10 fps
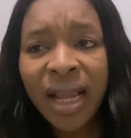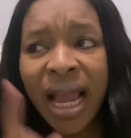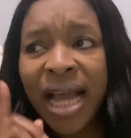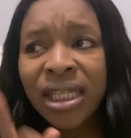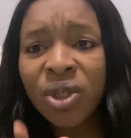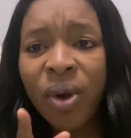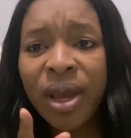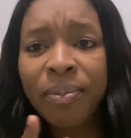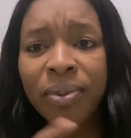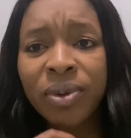I saw a
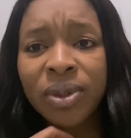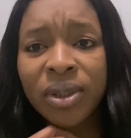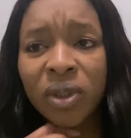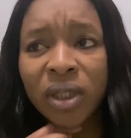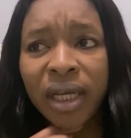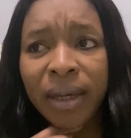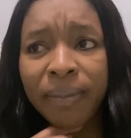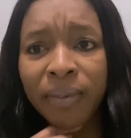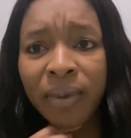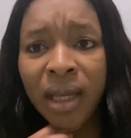post
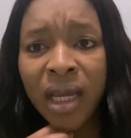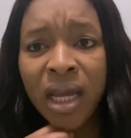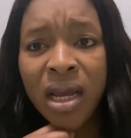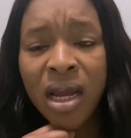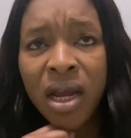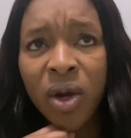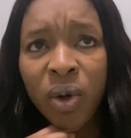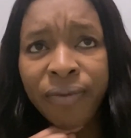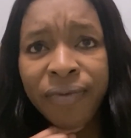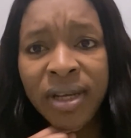on
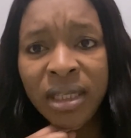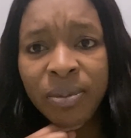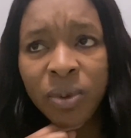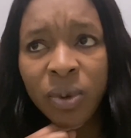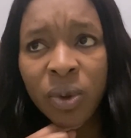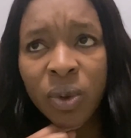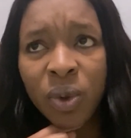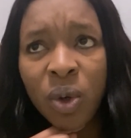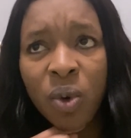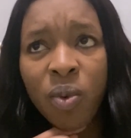Facebook
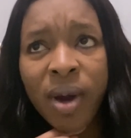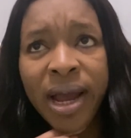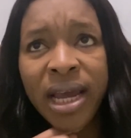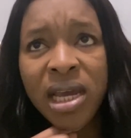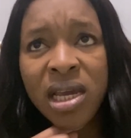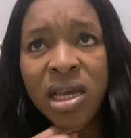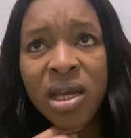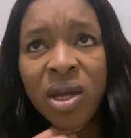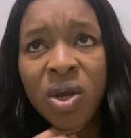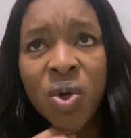why
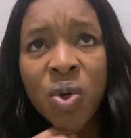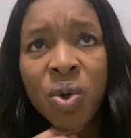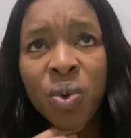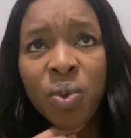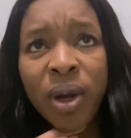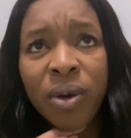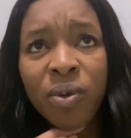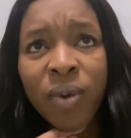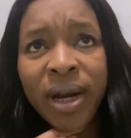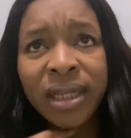when
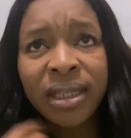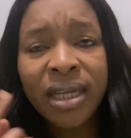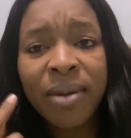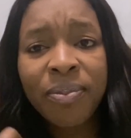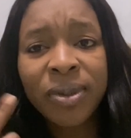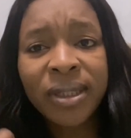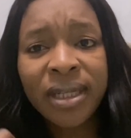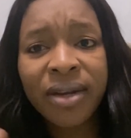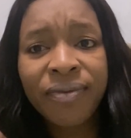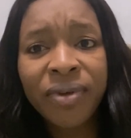one girl posted
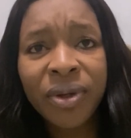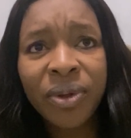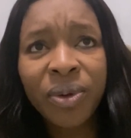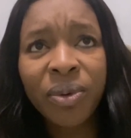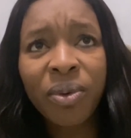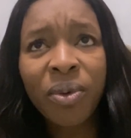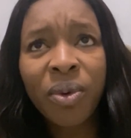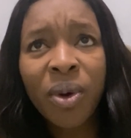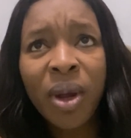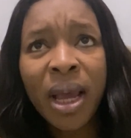a video,
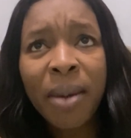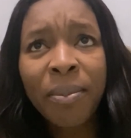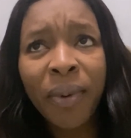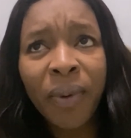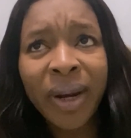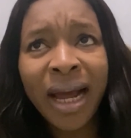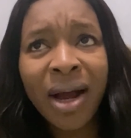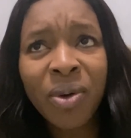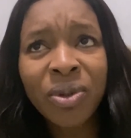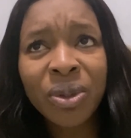Paula
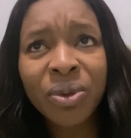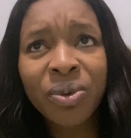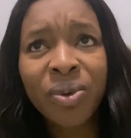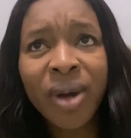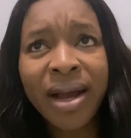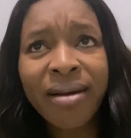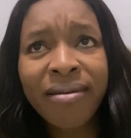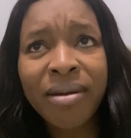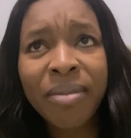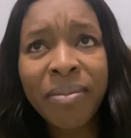or so, I can't
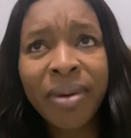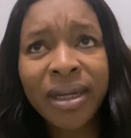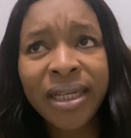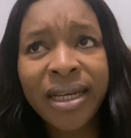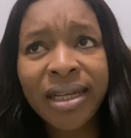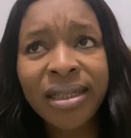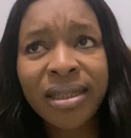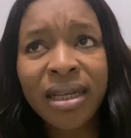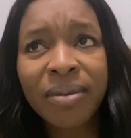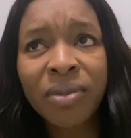remember the girl's
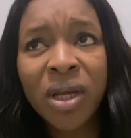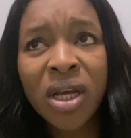name.